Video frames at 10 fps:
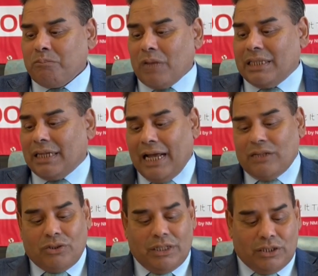at the
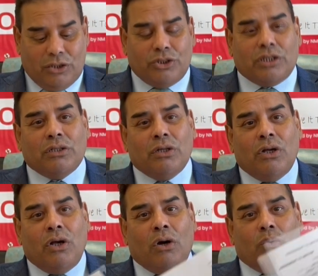Council resolution
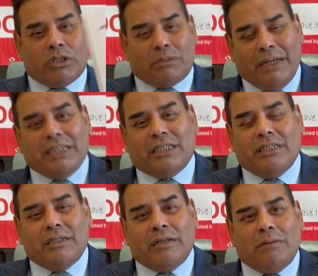was
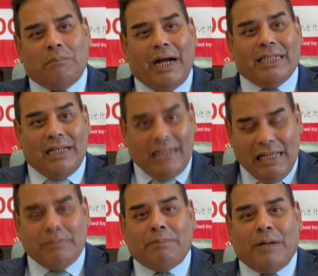mentioned by the
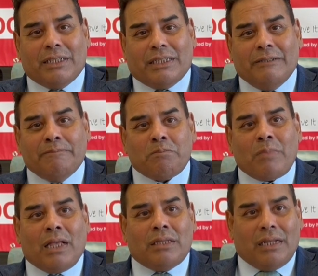Labour Party.
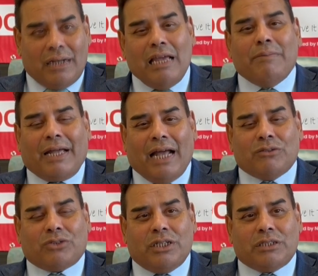The Labour
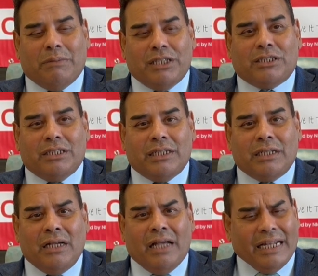councillors mentioned it,
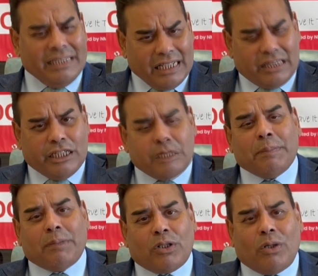and yet these
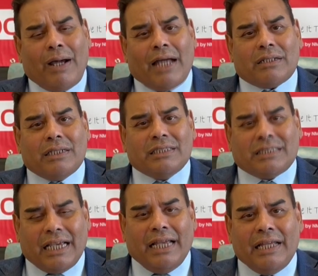people go out and
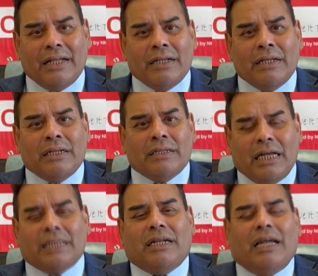say
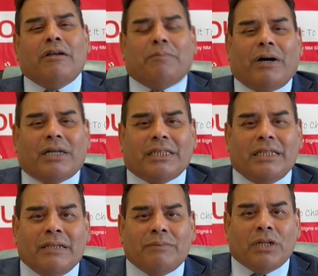that the Labour
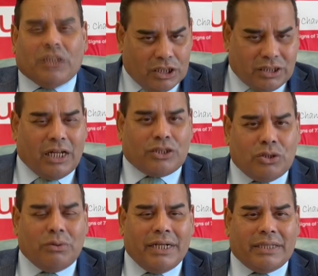Party does not
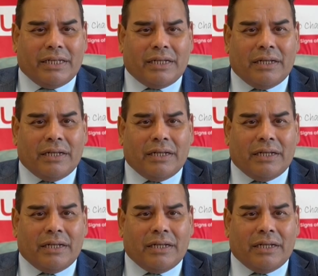do anything.